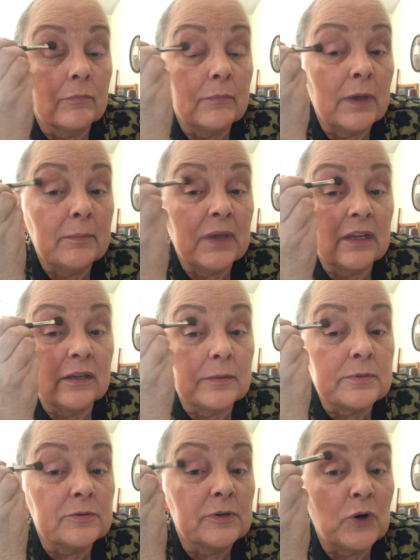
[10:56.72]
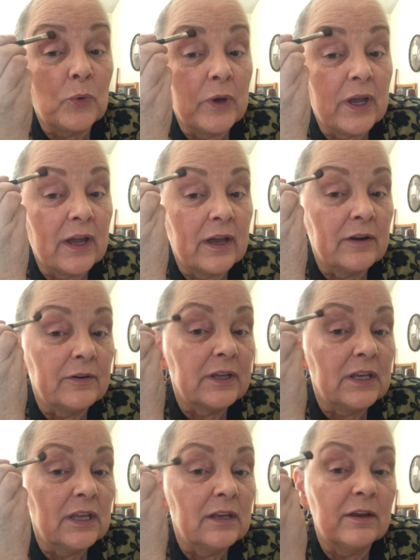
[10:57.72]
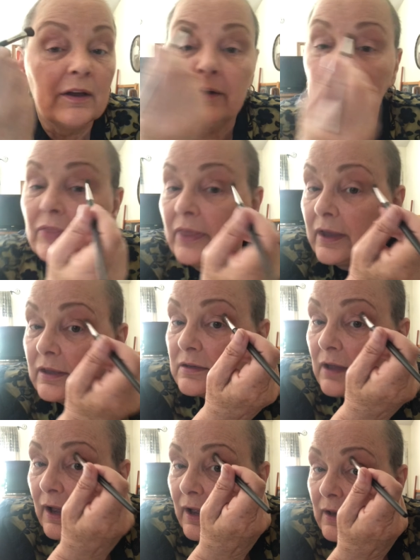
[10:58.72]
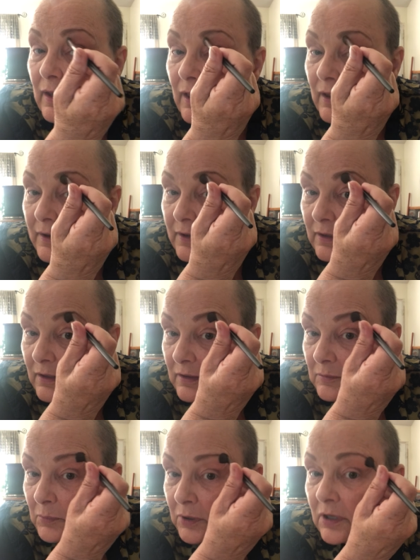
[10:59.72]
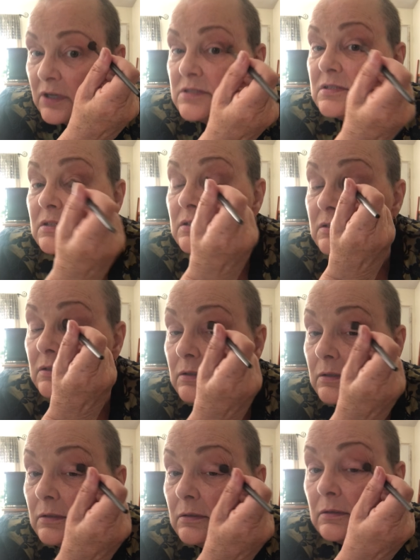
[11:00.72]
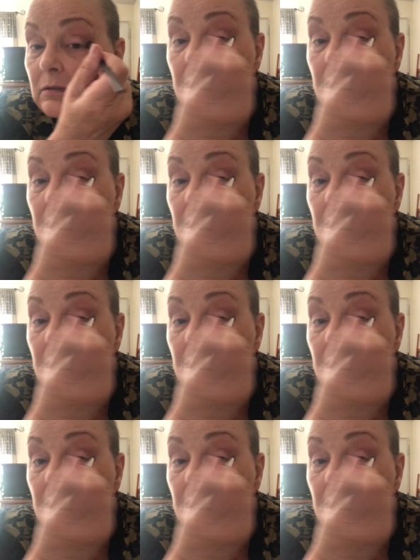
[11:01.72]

My makeup's real quick. I don't get into all that highlight and bronzing, and